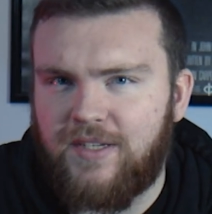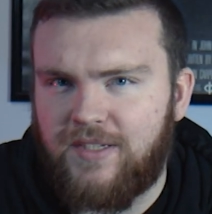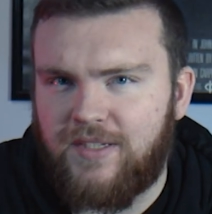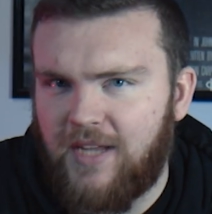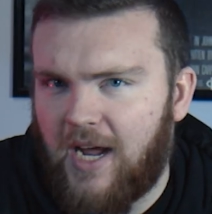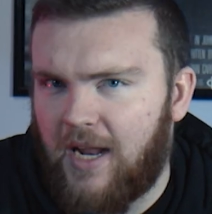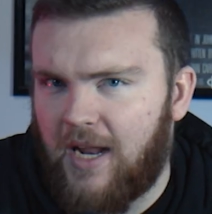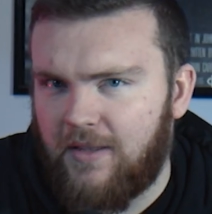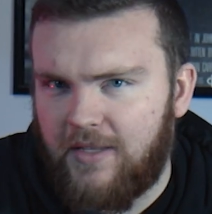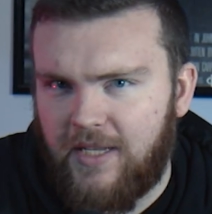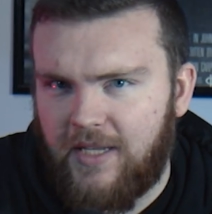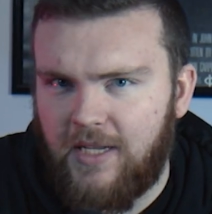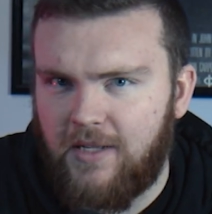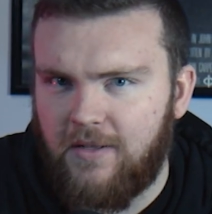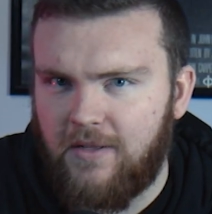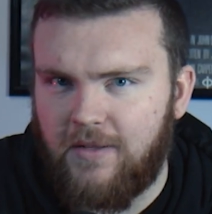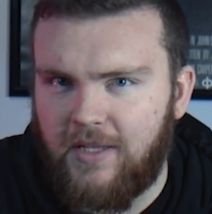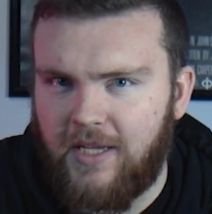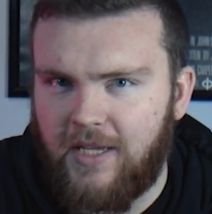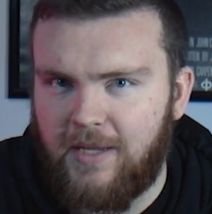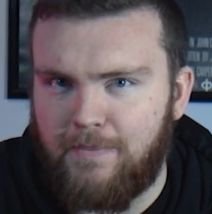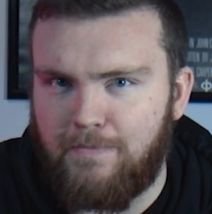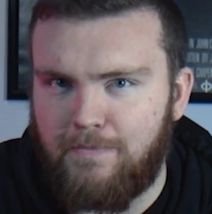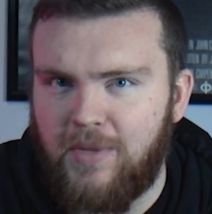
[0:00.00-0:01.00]
is not
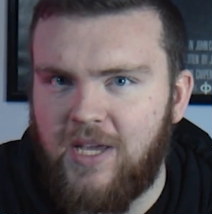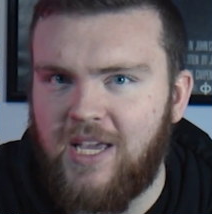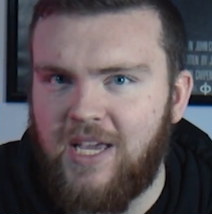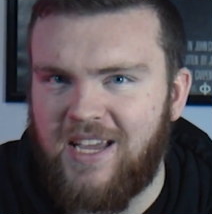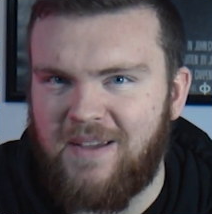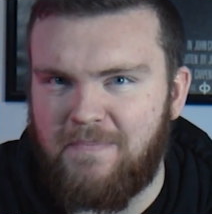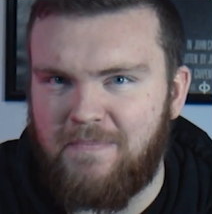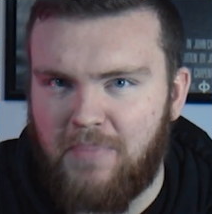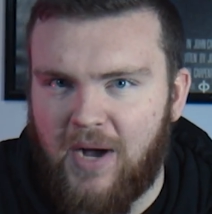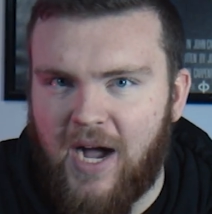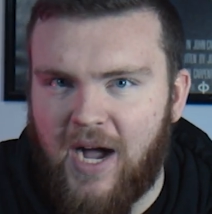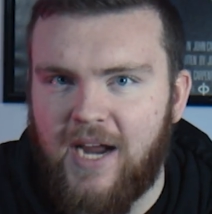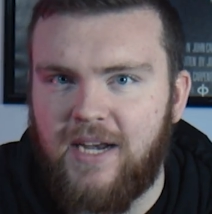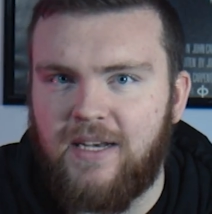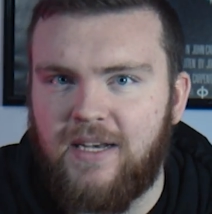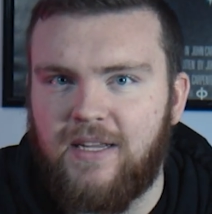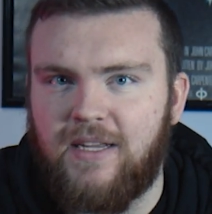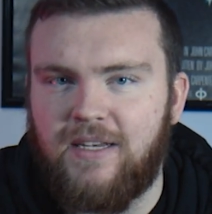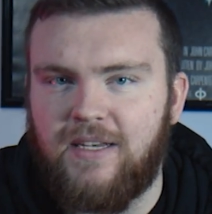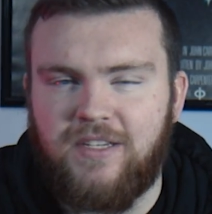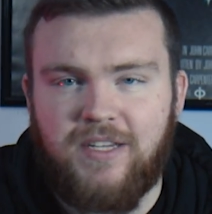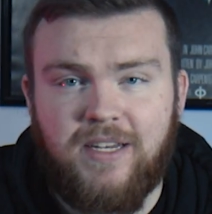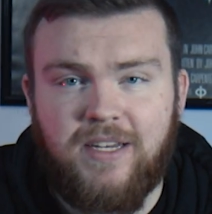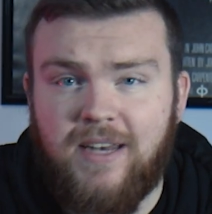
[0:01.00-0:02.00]
legally being
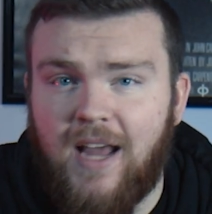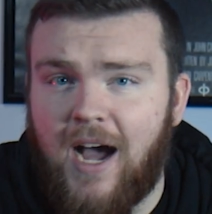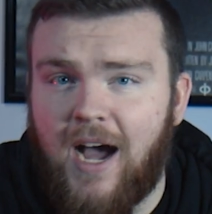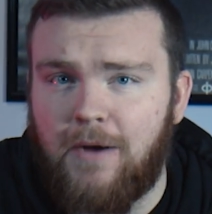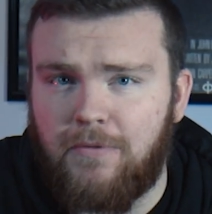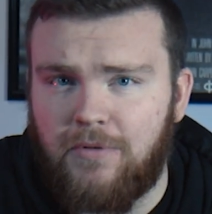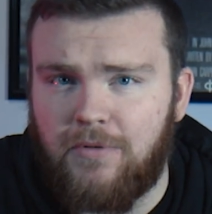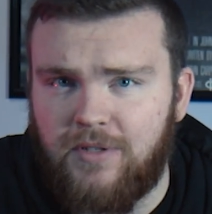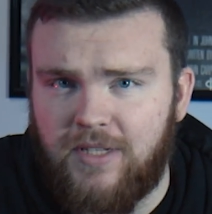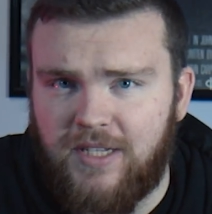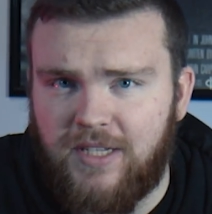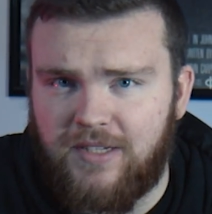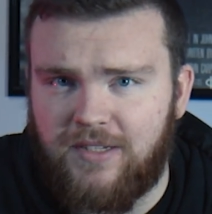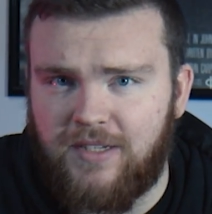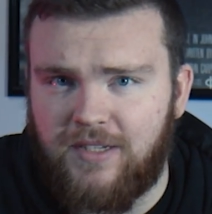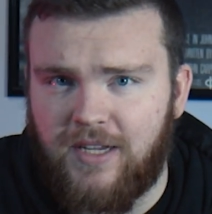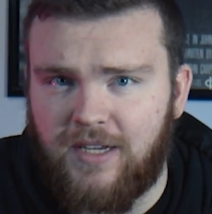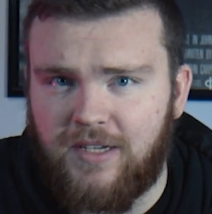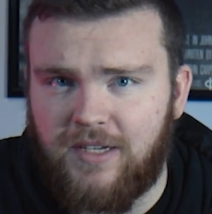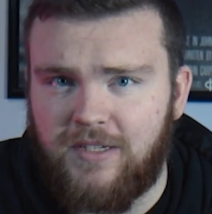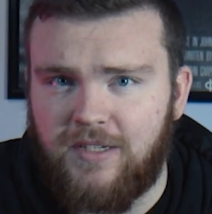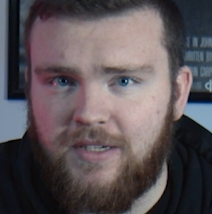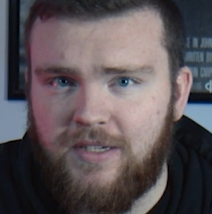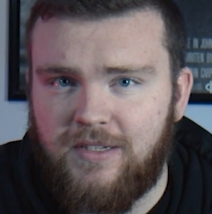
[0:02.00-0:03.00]
binded to not release
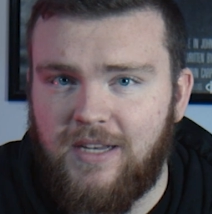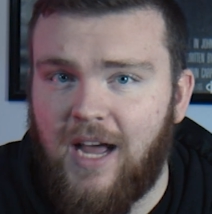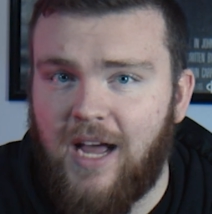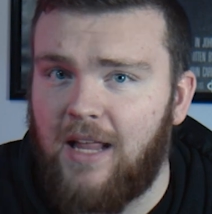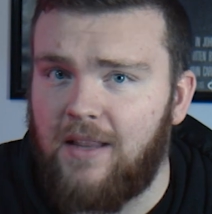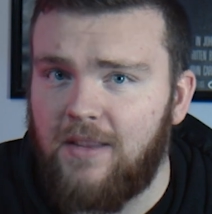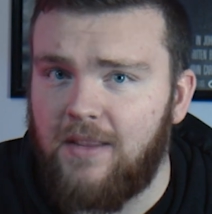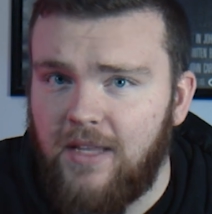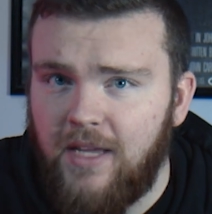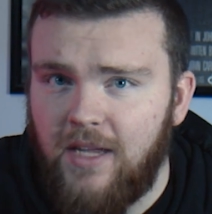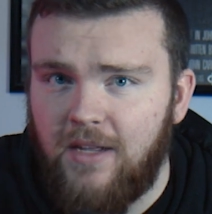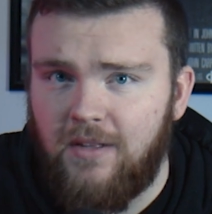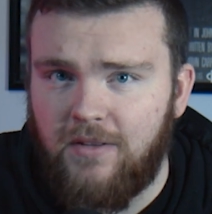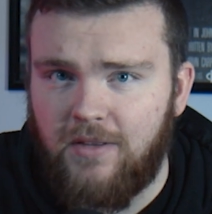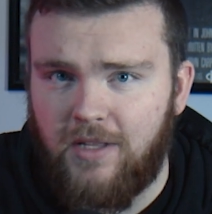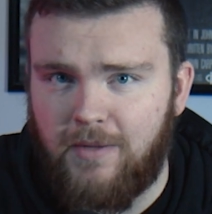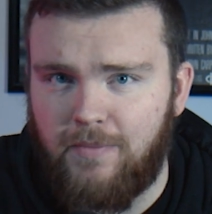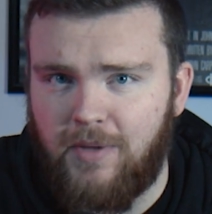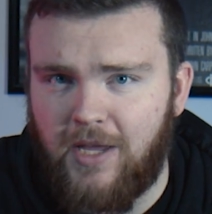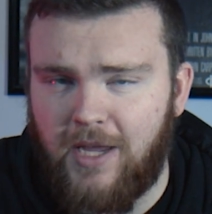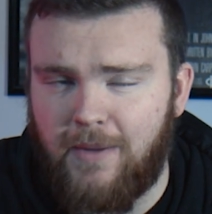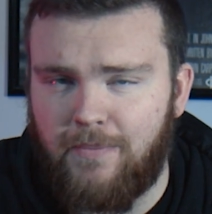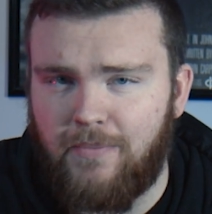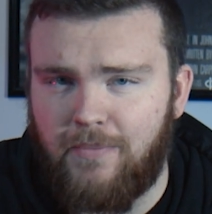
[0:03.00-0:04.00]
things. Not
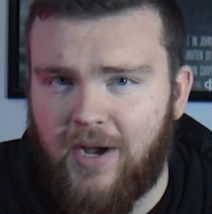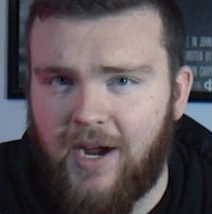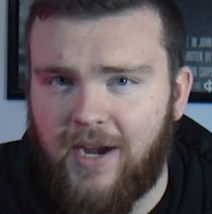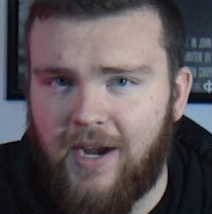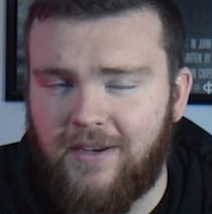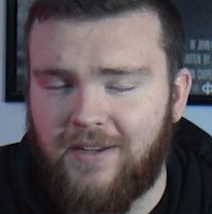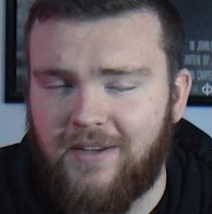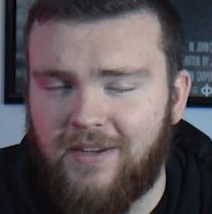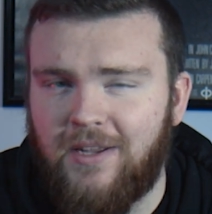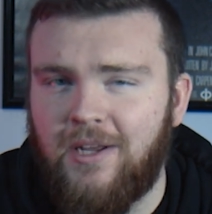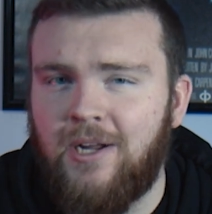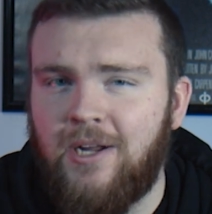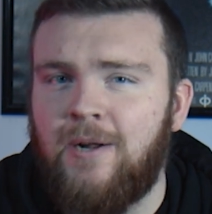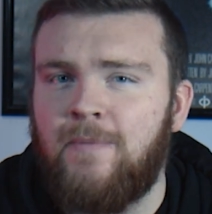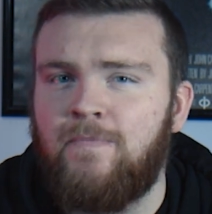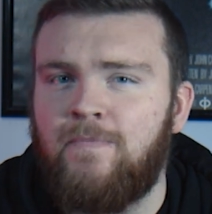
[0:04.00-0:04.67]
legally being binded.